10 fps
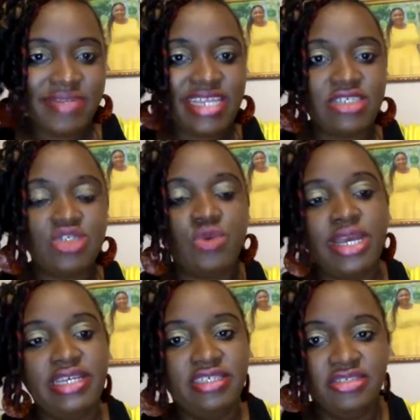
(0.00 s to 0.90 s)
But that is why
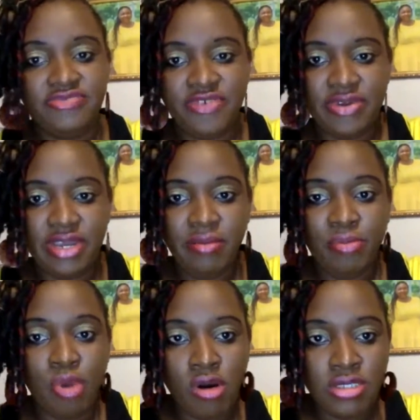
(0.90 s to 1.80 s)
it is very
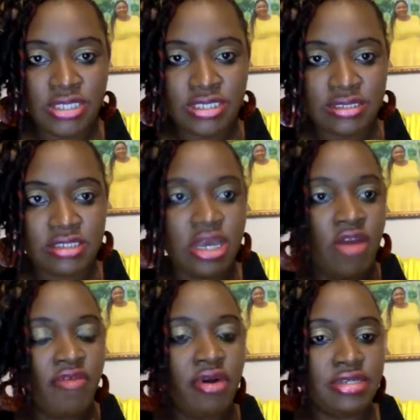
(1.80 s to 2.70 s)
important
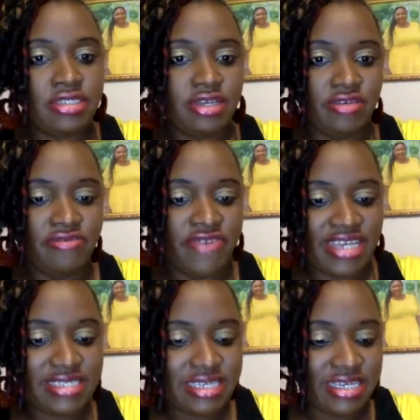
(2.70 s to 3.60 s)
for us to
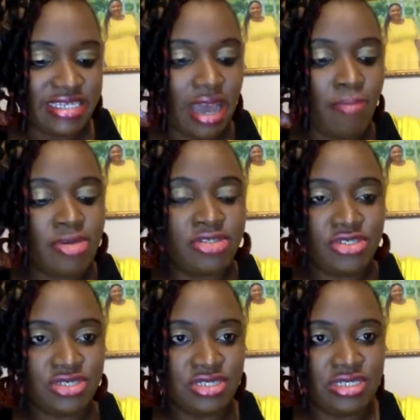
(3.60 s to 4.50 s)
investigate about
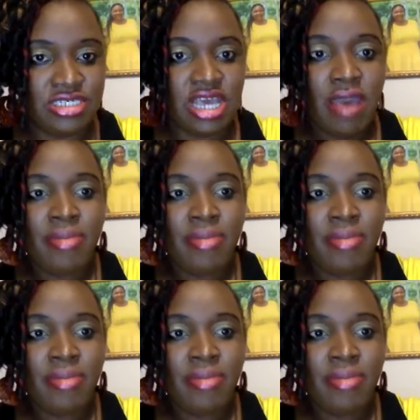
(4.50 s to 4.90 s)
certain things,